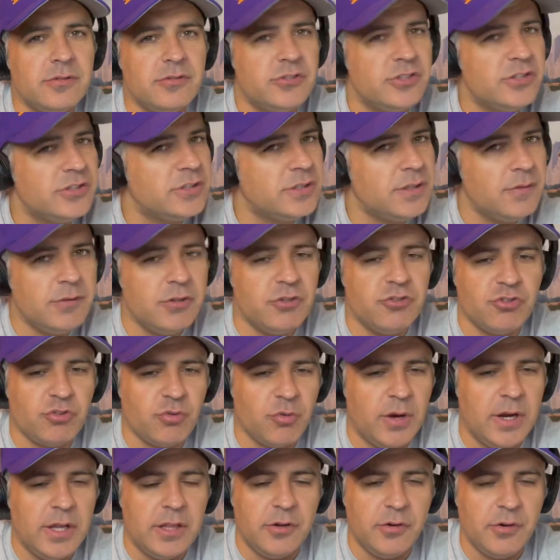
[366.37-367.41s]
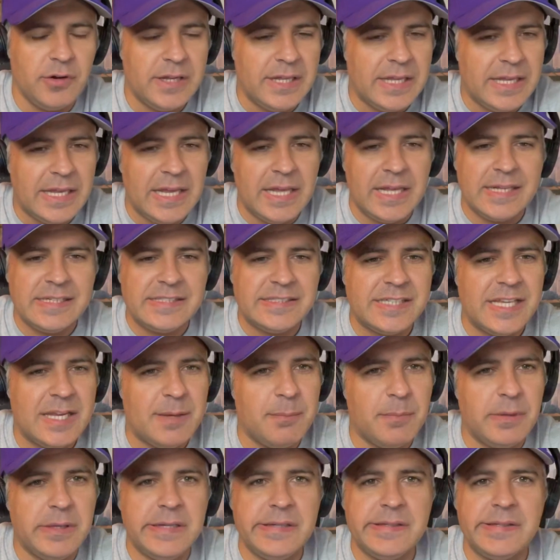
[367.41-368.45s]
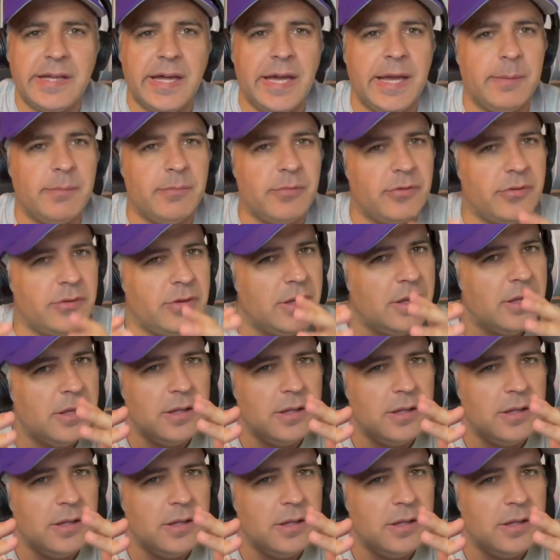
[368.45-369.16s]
just of the trailer. And again, I say it many times,